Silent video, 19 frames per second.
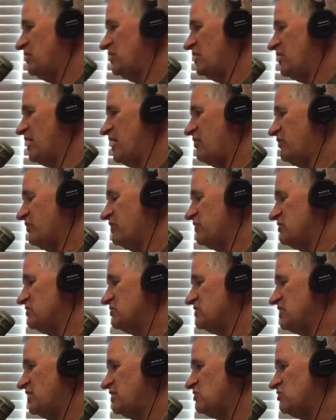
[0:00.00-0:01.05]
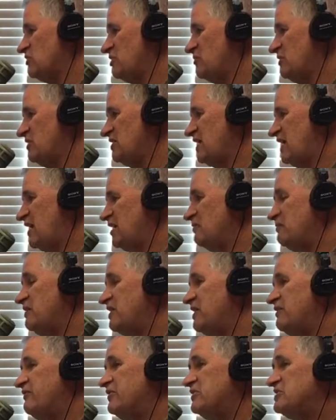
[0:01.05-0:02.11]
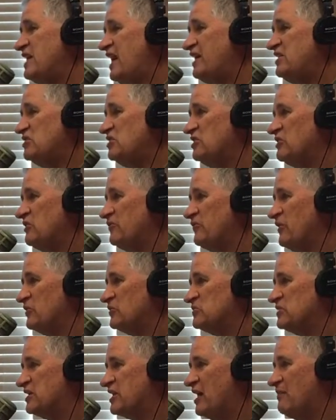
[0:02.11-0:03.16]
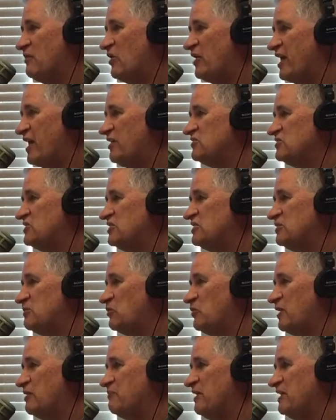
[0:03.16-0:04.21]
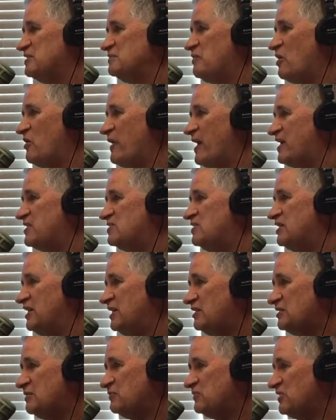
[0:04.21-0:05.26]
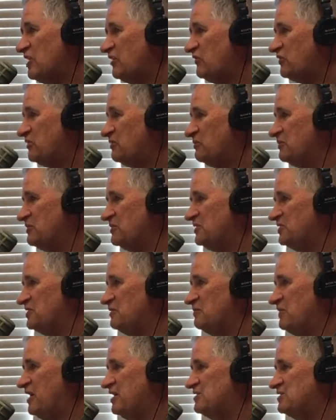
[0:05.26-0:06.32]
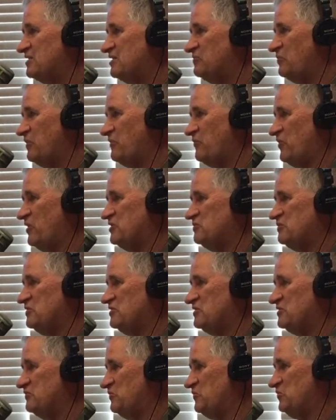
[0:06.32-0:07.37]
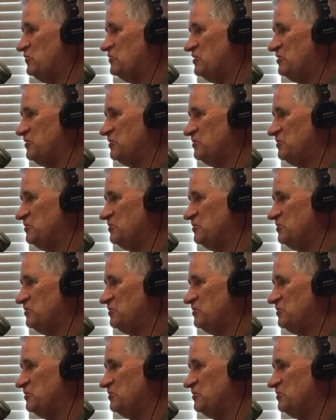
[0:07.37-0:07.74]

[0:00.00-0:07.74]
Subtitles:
and now into the state tournament, and a big invitation to folks to come on out, see some great baseball action, and get themselves some nice refreshments and food too.